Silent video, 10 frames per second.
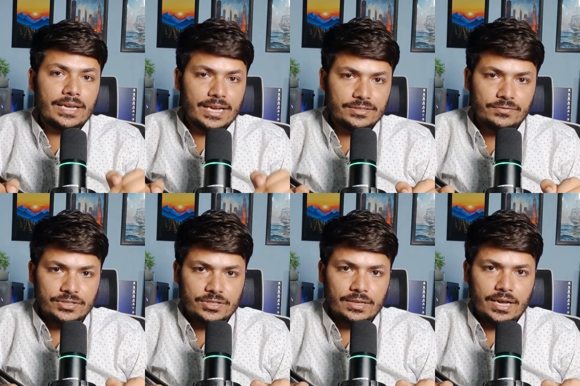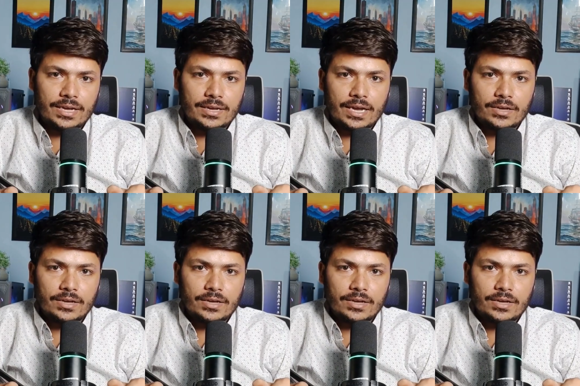activation line at